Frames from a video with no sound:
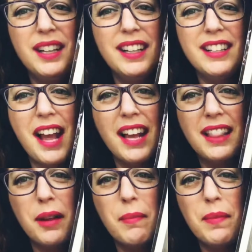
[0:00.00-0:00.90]
like
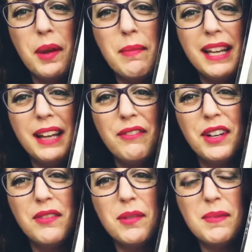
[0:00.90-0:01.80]
they're making
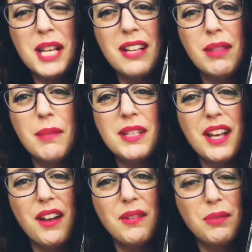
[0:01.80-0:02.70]
fun of
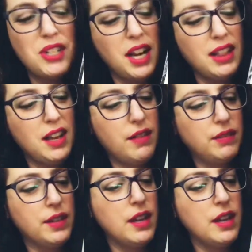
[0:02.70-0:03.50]
themselves, which I love.